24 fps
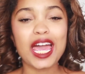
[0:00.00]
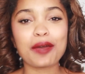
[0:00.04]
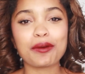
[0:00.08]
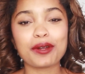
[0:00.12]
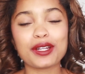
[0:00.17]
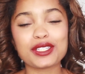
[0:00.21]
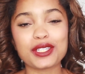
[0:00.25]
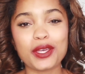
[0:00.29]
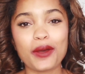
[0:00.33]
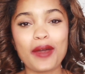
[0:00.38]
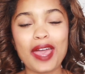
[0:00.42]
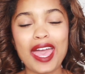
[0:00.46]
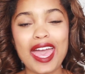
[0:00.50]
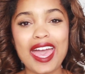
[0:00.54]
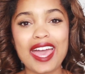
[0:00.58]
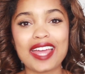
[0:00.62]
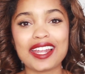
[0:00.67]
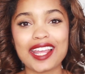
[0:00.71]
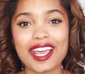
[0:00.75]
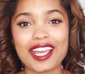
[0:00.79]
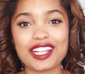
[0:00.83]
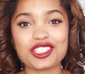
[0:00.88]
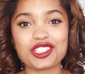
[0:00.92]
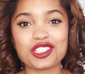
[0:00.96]
I want to go
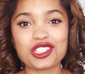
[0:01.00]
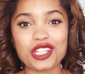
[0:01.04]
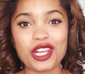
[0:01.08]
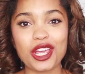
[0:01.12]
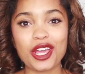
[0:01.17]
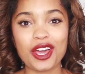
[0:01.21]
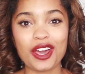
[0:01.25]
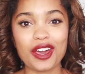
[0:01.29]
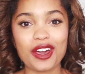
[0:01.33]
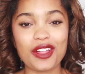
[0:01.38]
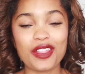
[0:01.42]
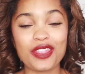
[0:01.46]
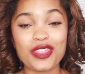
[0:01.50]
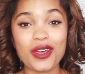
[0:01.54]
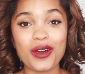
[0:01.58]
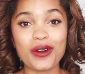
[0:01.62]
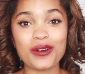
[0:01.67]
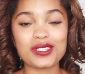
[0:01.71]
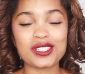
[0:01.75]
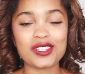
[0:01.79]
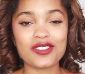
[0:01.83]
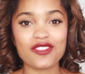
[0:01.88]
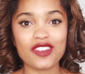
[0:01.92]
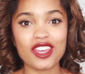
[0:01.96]
ahead and share
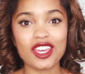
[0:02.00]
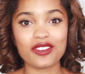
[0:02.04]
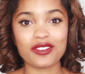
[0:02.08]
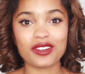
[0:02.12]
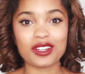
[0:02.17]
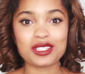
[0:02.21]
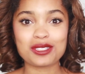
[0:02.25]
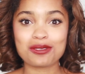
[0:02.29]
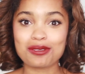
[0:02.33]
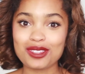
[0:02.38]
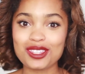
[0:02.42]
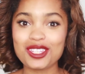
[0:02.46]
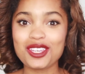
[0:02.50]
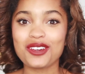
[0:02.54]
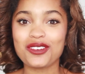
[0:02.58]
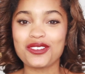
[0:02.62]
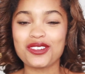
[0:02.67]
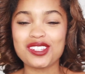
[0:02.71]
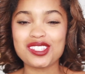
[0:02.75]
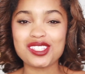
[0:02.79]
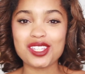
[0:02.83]
those favorites with you.